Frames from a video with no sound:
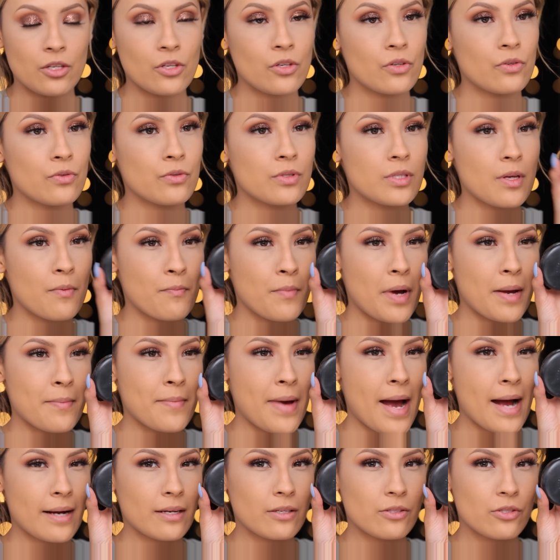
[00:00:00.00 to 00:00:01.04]
use my
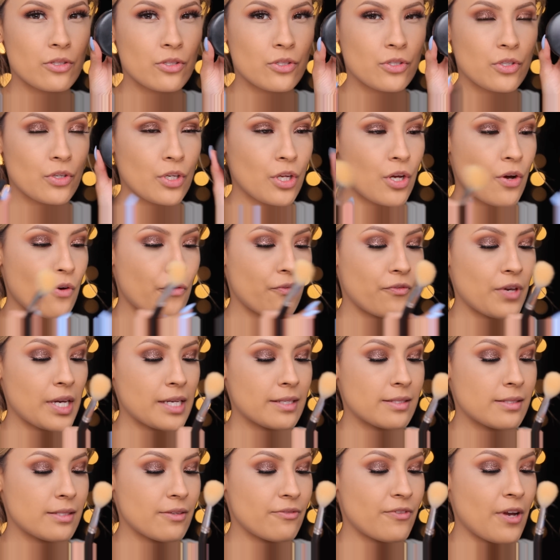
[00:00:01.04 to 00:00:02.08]
MAC Studio
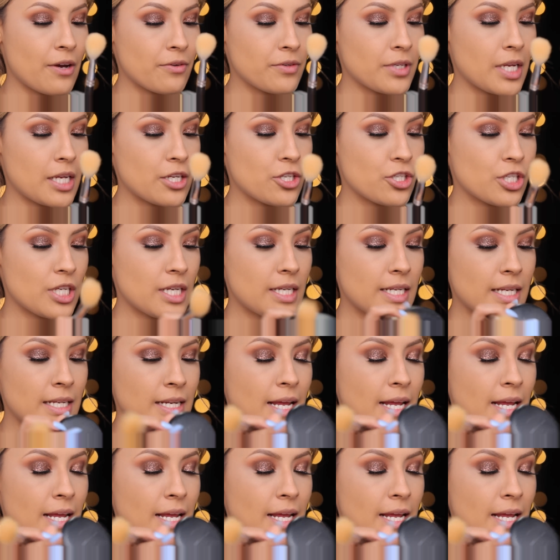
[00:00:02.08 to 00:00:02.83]
Fix Foundation